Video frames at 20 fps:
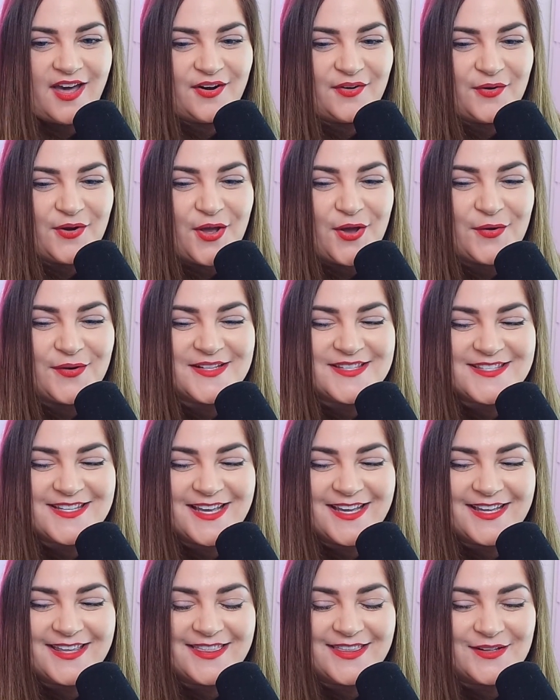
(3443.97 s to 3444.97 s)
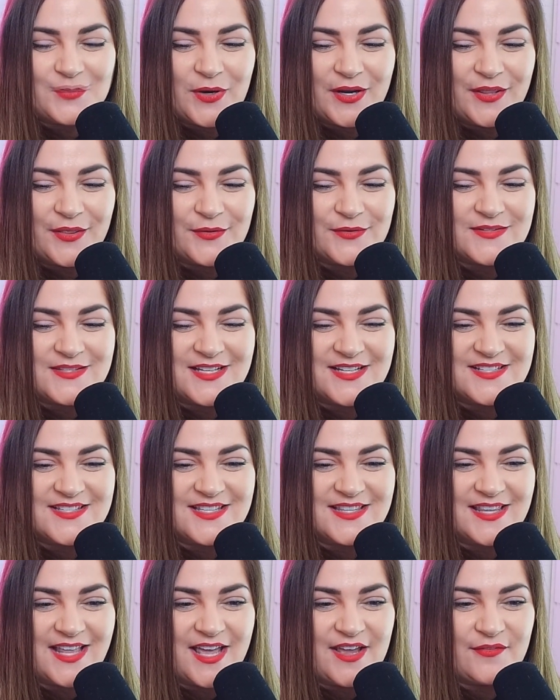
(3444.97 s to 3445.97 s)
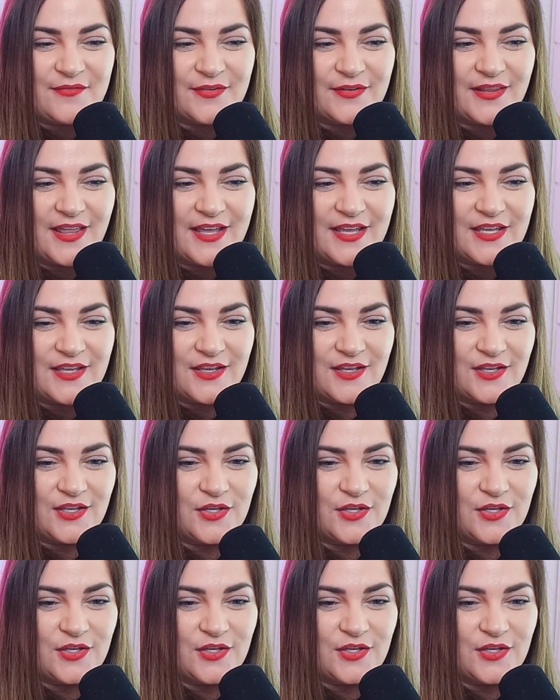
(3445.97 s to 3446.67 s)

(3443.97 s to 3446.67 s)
I don't know. It's like one of those things in life where like